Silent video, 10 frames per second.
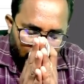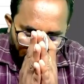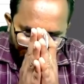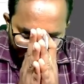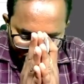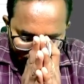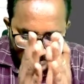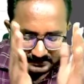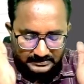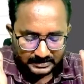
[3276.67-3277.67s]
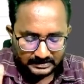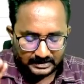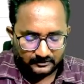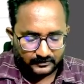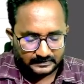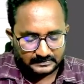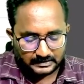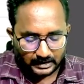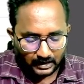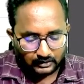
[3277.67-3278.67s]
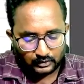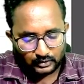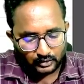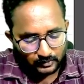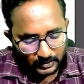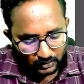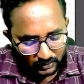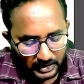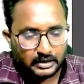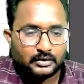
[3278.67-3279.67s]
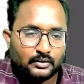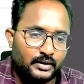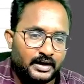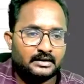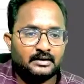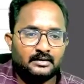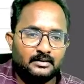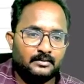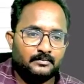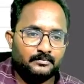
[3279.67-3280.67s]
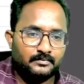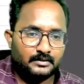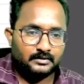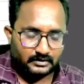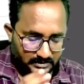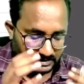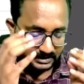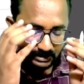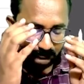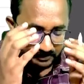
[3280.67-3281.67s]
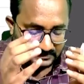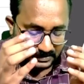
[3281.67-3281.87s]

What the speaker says: always 31st October only due date. Sorry, 31st